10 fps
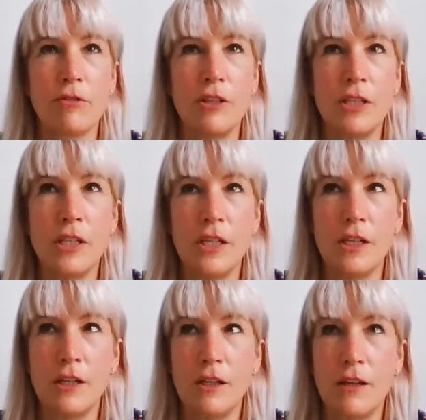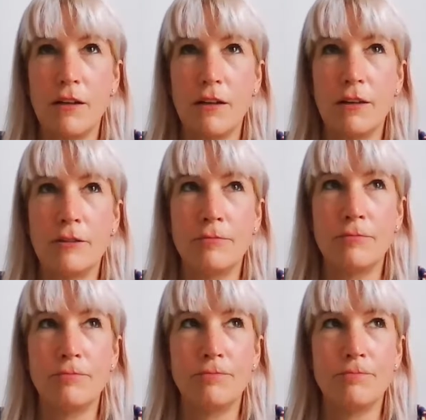and,
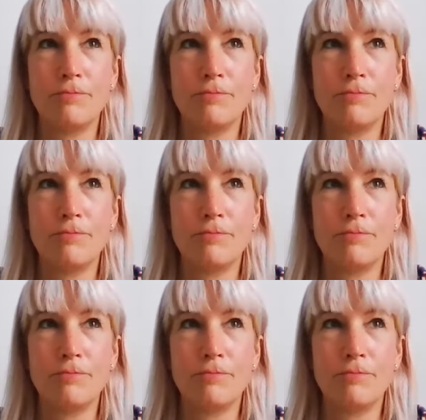Um,